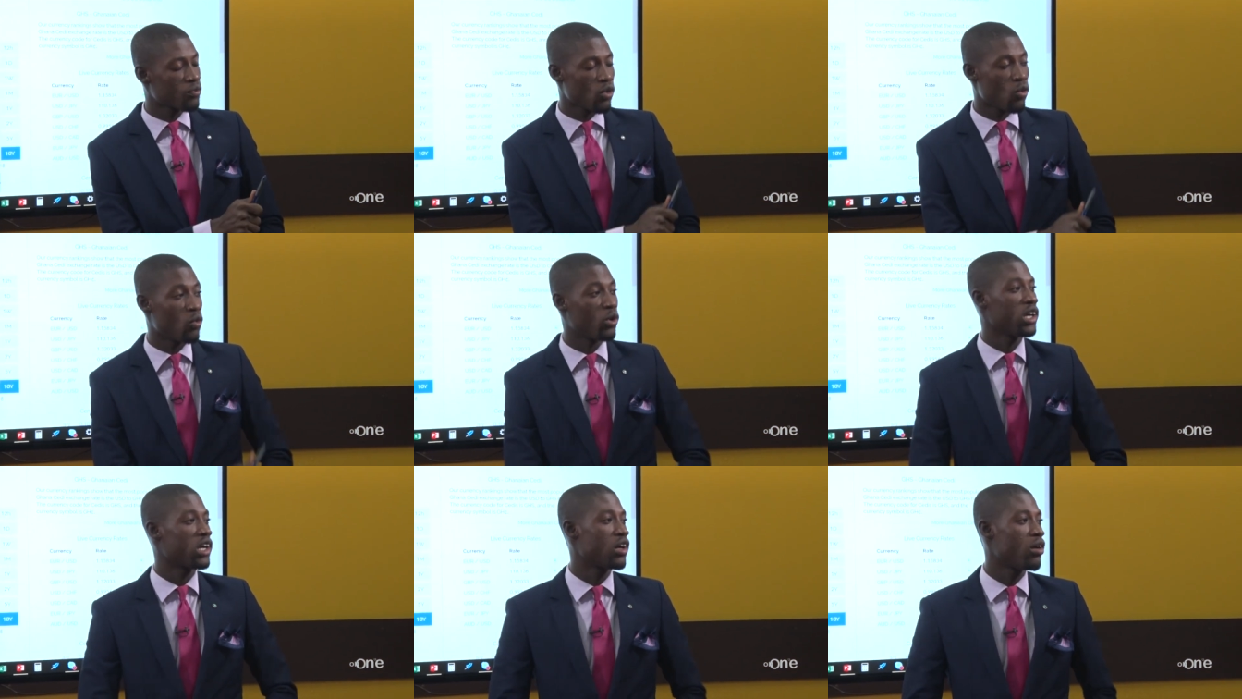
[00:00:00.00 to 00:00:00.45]

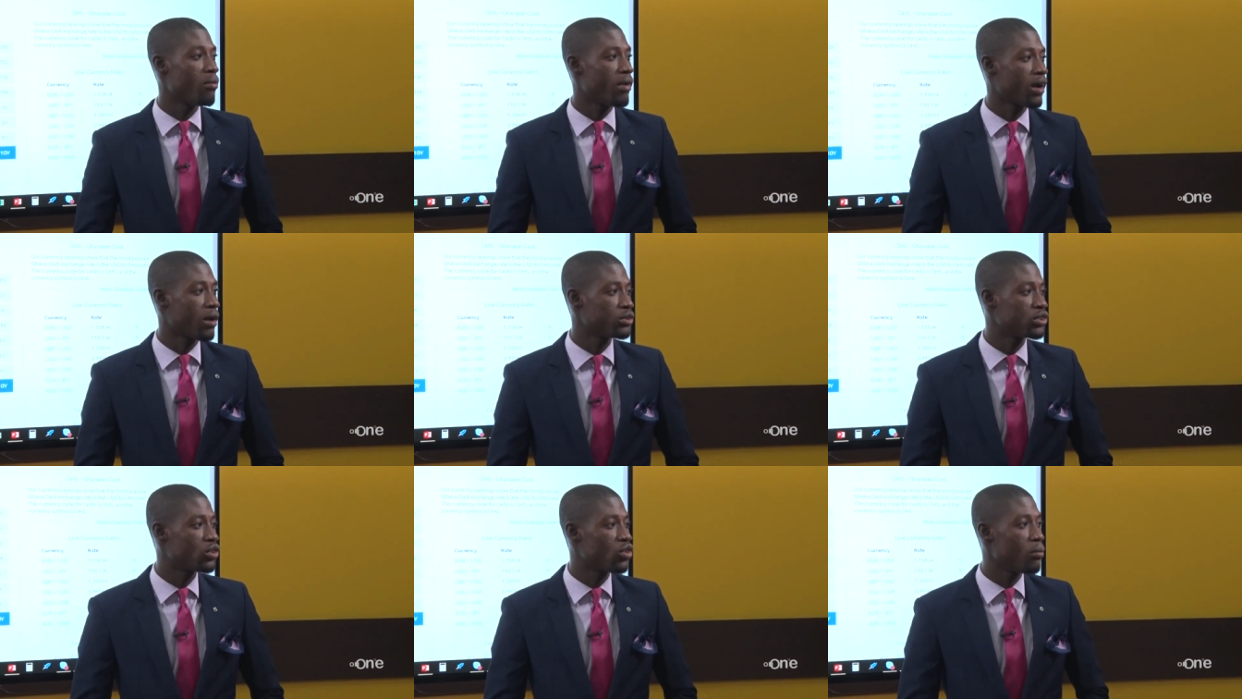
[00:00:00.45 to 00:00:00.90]
When I come
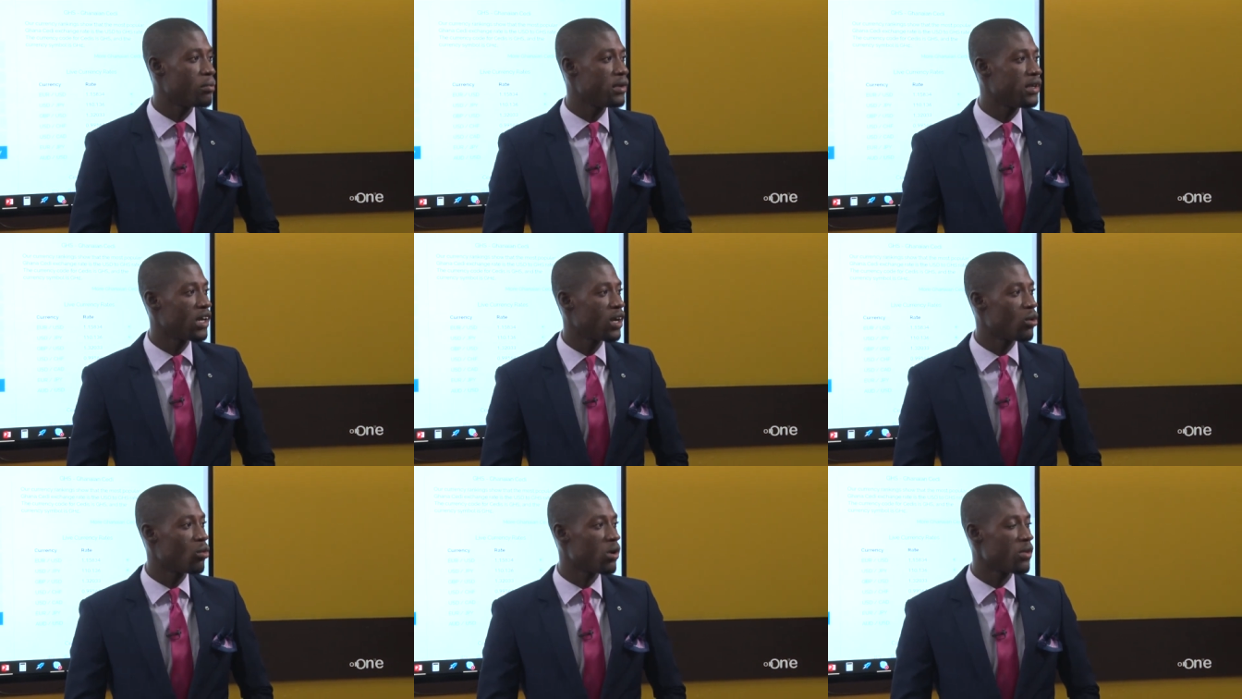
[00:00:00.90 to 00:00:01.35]
back, I'm still going to be
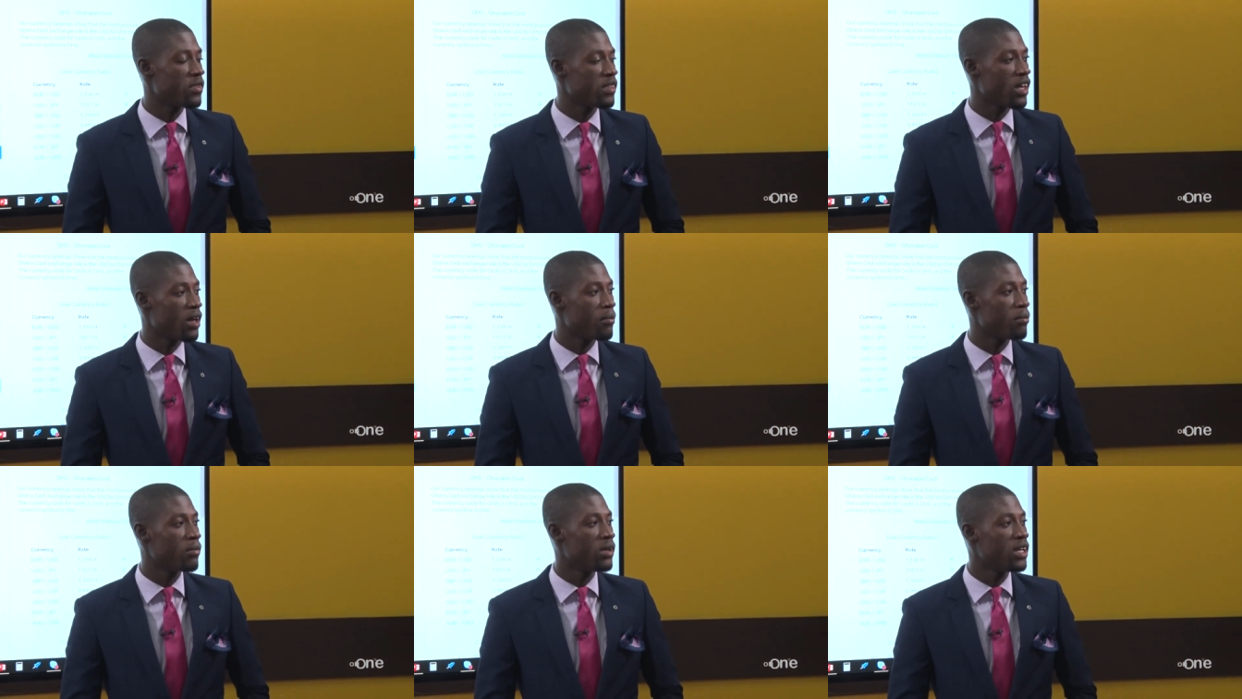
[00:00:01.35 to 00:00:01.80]
here with
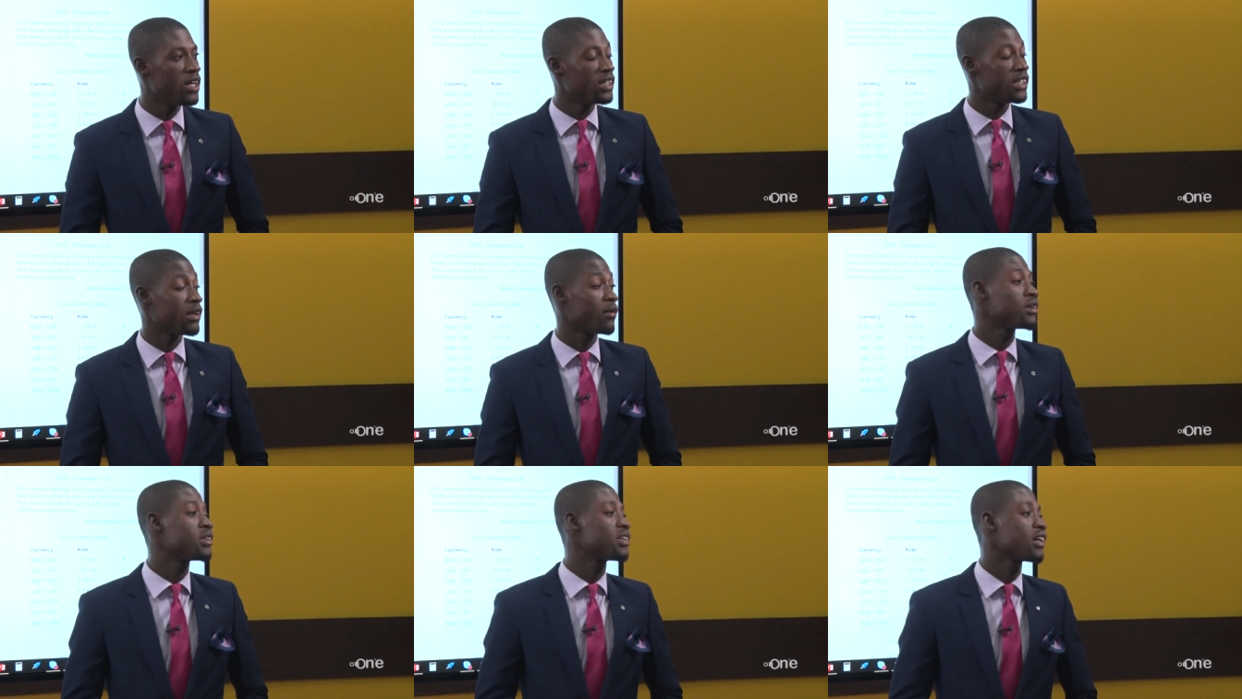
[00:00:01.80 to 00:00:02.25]

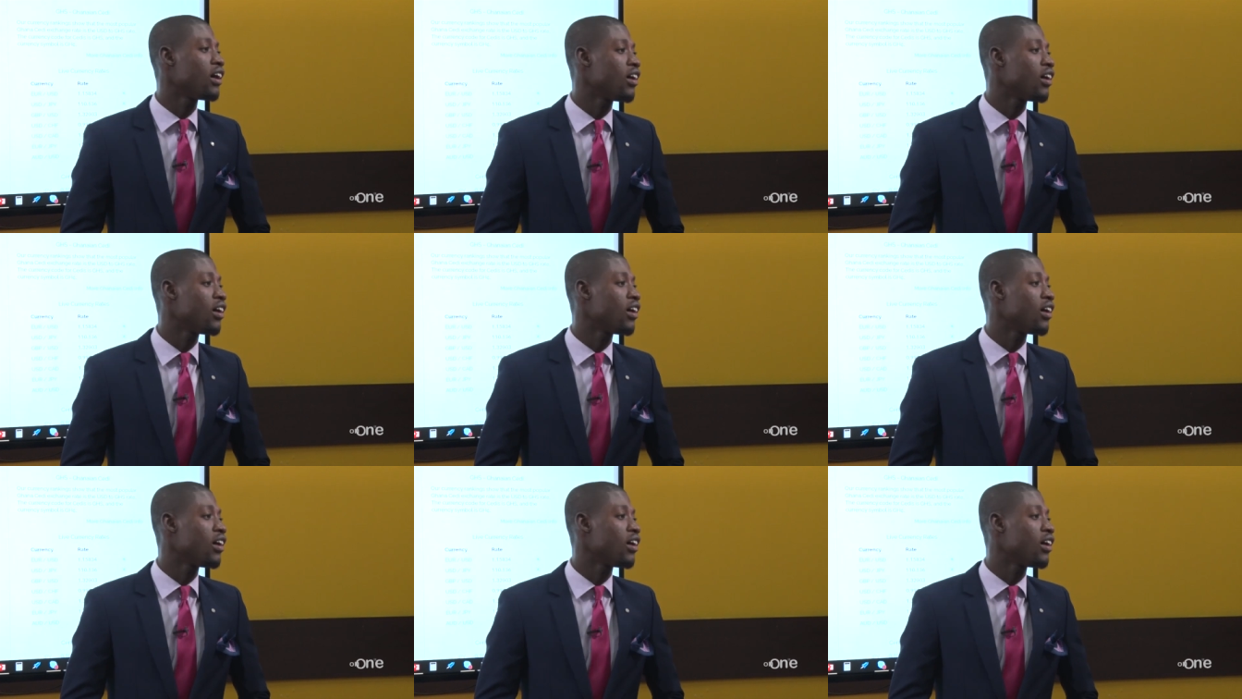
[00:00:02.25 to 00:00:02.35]
Director